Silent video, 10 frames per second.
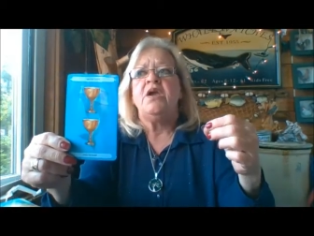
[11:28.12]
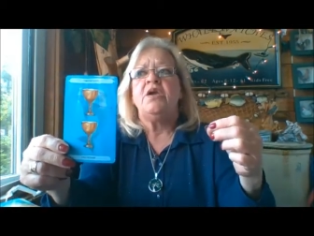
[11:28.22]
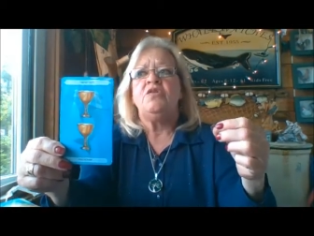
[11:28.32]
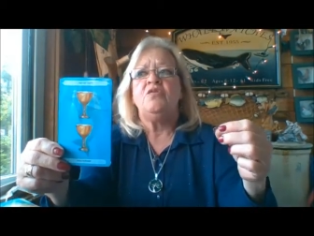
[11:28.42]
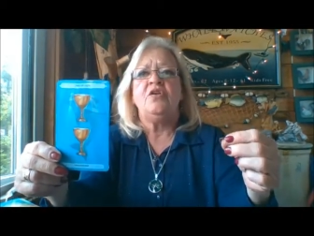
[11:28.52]

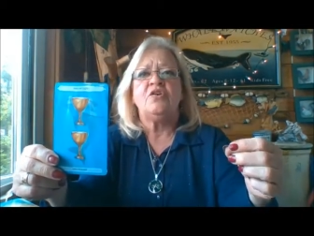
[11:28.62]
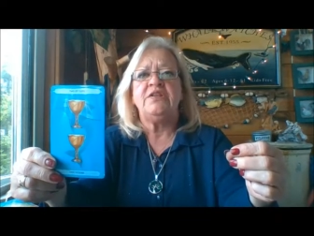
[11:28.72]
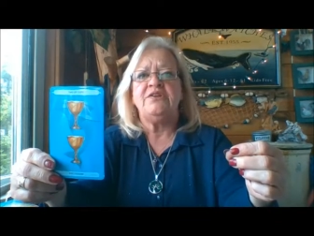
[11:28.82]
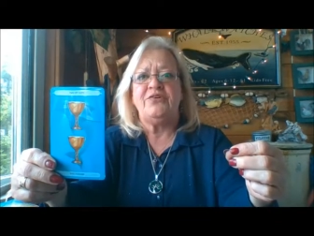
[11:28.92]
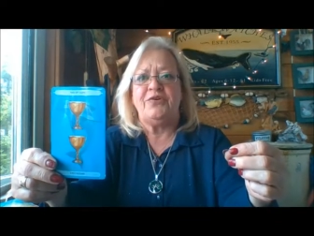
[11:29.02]
you look
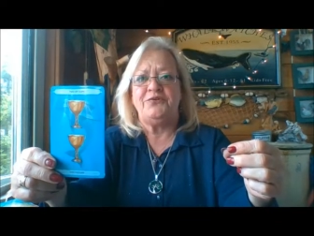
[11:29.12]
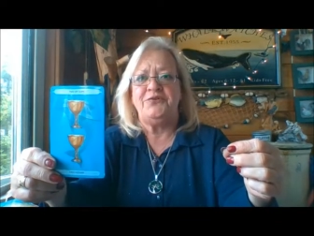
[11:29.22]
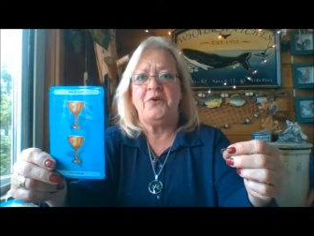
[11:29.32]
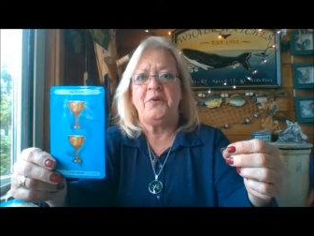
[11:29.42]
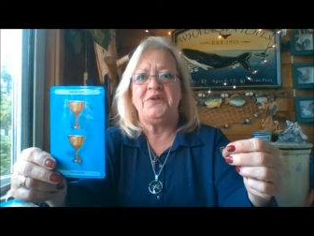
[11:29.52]
at each other and
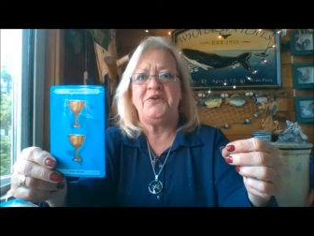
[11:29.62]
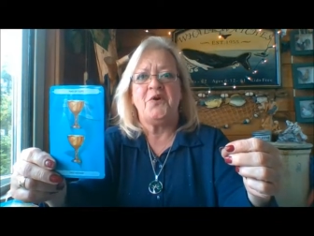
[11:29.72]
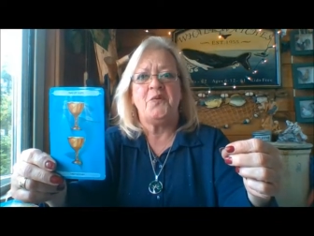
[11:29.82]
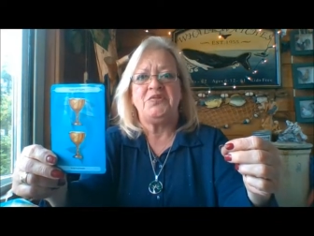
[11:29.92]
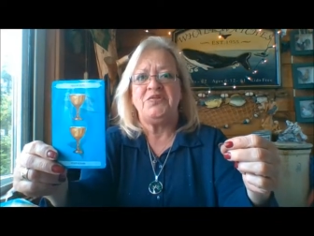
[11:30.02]
you already
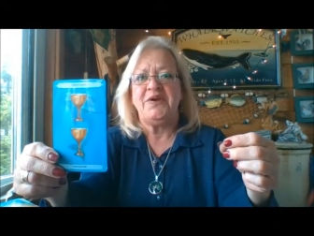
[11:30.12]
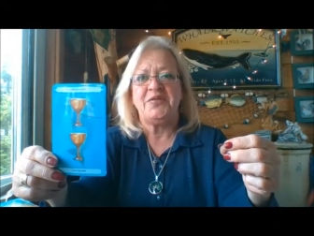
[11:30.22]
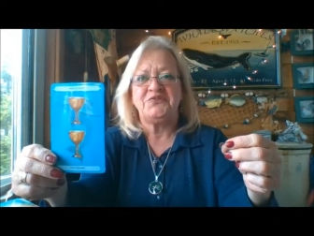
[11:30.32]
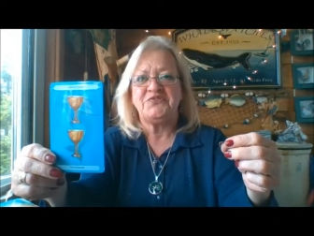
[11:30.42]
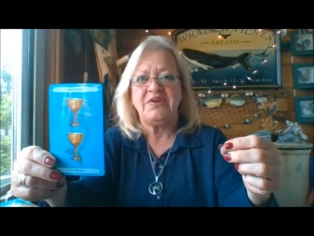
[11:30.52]
know what the
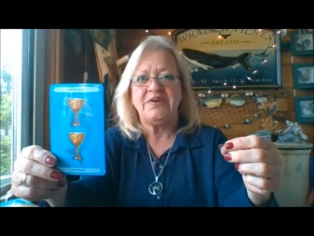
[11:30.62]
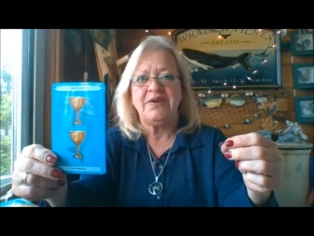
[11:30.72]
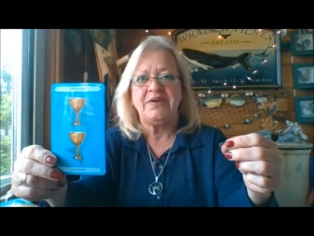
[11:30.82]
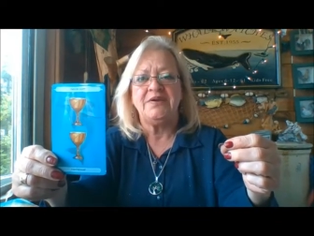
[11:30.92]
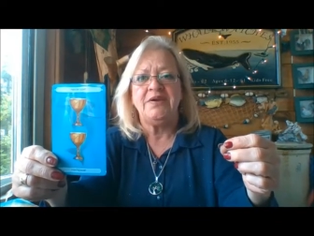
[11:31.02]
other's thinking